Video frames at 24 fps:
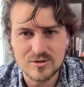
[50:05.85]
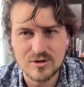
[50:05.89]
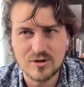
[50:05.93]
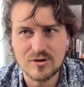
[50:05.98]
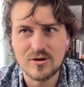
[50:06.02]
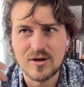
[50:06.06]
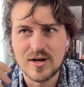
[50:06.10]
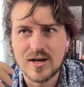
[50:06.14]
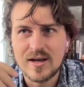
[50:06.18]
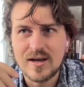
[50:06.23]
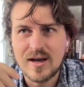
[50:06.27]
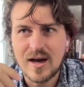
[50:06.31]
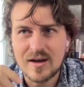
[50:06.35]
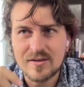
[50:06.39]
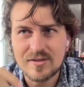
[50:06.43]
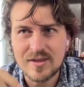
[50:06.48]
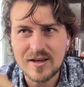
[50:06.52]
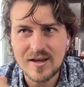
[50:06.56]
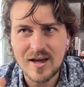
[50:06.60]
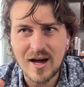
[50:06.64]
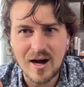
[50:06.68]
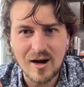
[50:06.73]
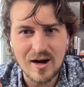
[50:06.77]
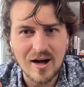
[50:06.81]
So I
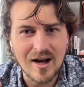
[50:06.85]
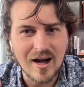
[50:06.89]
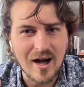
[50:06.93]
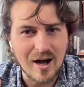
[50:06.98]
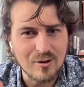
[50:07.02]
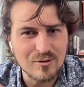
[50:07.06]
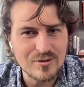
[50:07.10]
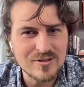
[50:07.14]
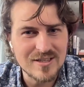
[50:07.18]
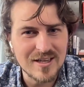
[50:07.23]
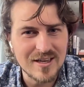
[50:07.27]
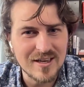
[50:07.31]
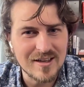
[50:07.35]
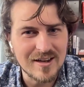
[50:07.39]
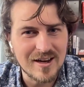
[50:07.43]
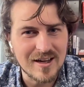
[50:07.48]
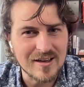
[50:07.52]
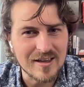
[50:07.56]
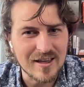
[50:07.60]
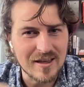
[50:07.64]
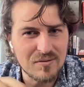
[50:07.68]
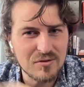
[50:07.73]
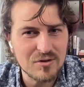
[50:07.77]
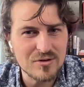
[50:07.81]
think I would say,
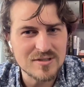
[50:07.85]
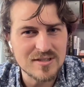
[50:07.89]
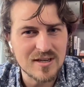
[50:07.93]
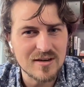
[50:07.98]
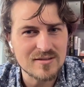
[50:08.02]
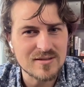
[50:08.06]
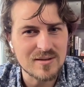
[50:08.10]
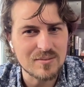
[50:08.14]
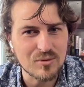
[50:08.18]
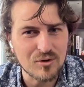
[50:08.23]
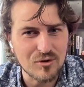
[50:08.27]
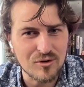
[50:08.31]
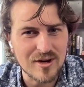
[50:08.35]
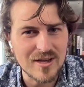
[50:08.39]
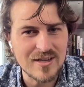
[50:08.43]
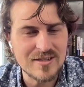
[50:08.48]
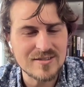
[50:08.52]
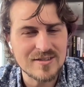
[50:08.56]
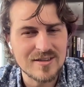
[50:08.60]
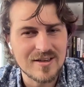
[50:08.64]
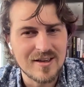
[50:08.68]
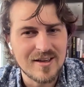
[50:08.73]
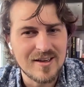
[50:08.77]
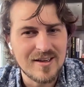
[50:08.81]
like, give yourself some
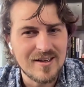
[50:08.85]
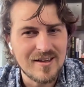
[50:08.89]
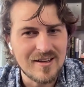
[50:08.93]
grace